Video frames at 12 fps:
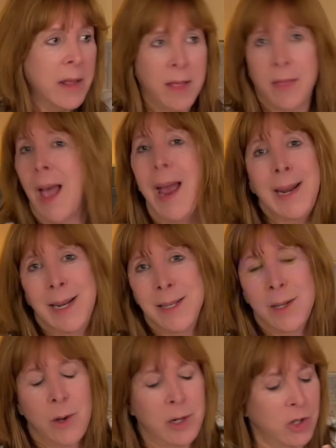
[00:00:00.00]
Now the height
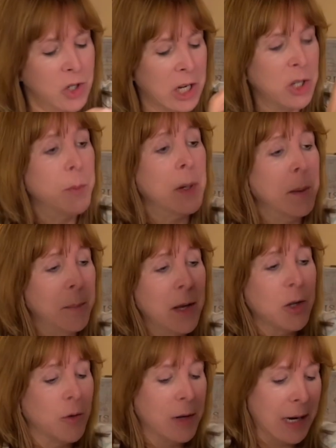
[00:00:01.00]
isn't going to change, but I'll
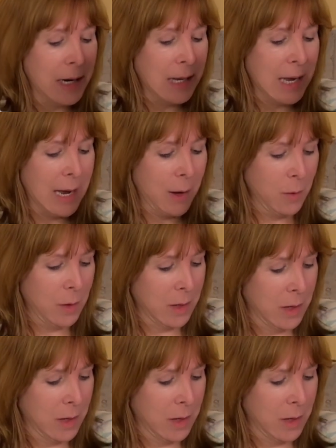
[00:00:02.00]
measure it anyhow.